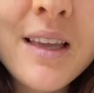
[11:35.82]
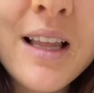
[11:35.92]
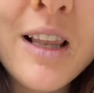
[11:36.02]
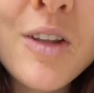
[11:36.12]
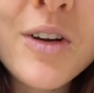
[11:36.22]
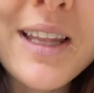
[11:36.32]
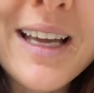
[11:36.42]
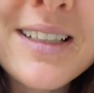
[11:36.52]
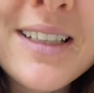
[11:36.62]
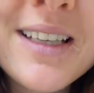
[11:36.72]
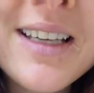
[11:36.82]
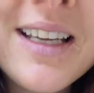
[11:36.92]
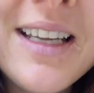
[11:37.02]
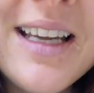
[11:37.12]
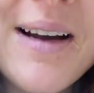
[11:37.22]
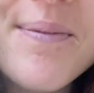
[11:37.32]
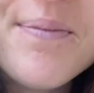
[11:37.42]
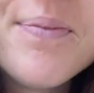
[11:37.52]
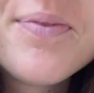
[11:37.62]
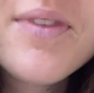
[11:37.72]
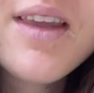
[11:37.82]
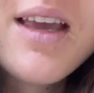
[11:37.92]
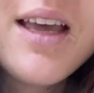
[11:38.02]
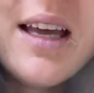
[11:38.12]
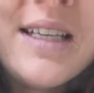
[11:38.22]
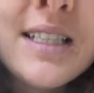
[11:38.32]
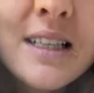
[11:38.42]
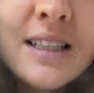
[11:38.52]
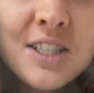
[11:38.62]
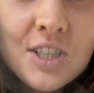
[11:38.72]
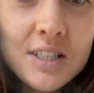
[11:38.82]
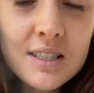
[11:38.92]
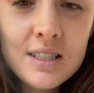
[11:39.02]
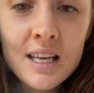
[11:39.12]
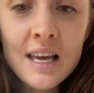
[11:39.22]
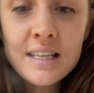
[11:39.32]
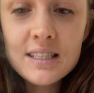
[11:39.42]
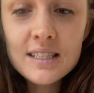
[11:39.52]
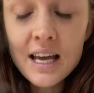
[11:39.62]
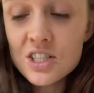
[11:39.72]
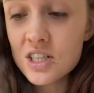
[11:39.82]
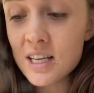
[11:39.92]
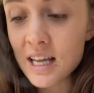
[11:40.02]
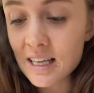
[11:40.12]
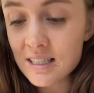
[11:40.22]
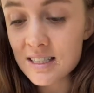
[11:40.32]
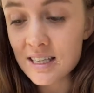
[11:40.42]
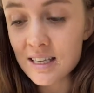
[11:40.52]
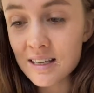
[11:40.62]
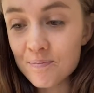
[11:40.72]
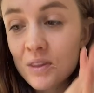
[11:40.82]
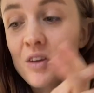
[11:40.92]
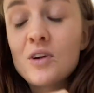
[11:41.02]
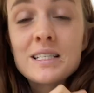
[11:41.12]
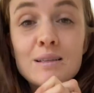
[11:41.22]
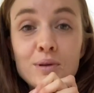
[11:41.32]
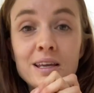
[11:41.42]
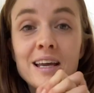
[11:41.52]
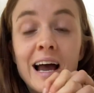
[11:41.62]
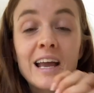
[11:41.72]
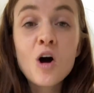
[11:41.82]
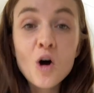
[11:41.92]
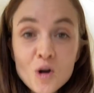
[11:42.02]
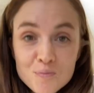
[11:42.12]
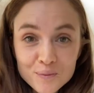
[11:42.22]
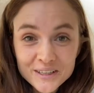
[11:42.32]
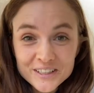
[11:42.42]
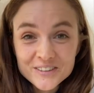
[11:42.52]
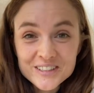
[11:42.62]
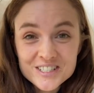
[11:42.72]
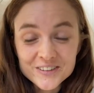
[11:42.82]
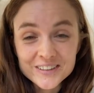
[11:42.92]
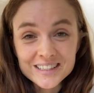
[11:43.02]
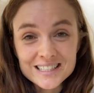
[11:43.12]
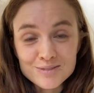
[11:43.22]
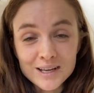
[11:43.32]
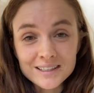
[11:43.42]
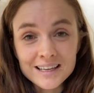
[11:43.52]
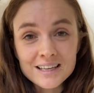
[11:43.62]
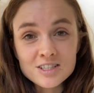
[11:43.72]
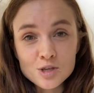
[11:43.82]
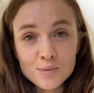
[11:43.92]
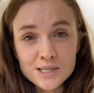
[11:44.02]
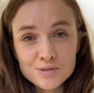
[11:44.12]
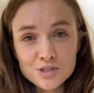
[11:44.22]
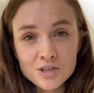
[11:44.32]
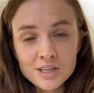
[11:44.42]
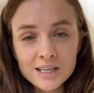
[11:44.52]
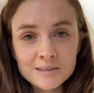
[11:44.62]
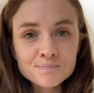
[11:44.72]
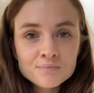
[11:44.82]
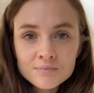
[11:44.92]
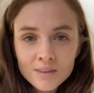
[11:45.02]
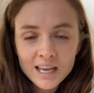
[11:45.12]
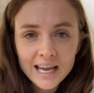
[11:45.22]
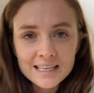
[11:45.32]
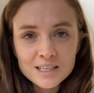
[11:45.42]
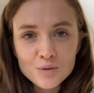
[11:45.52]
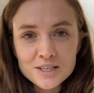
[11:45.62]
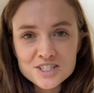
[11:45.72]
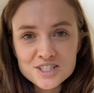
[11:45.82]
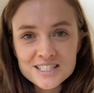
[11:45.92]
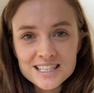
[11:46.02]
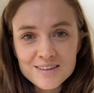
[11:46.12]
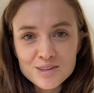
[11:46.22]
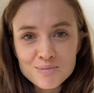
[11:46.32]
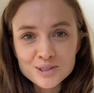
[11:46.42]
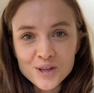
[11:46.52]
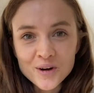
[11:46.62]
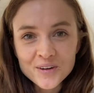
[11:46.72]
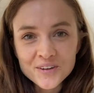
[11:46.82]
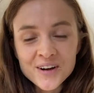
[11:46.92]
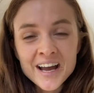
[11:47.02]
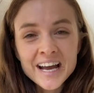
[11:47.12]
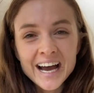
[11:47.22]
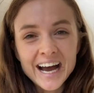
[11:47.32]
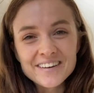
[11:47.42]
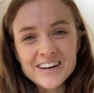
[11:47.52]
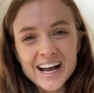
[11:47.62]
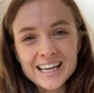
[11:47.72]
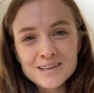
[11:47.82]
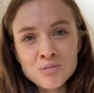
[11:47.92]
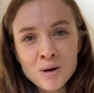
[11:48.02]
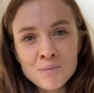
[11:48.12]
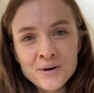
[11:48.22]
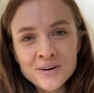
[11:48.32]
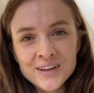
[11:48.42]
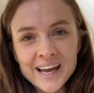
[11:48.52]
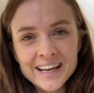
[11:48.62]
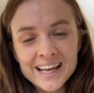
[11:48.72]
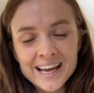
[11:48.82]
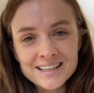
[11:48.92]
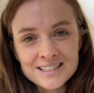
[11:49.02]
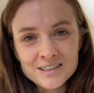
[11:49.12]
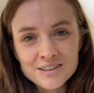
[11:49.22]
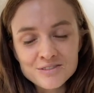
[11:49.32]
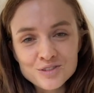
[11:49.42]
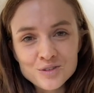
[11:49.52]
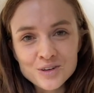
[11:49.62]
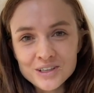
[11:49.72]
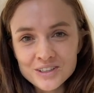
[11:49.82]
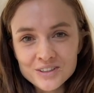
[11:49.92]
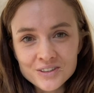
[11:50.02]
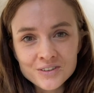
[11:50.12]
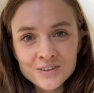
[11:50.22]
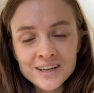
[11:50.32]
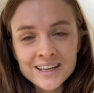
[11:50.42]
Look at that. Yum. Delicious. Such an easy recipe. I hope you enjoyed this one. Thank you so much for tuning in. Any questions, leave them below. I can pop on and answer for you.